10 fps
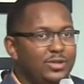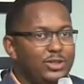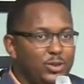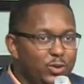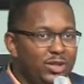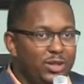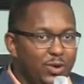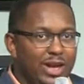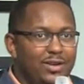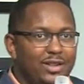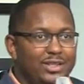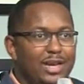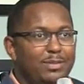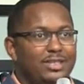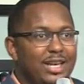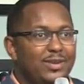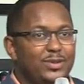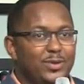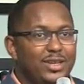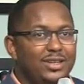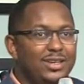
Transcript: the jewel and the crown in the top of the town is what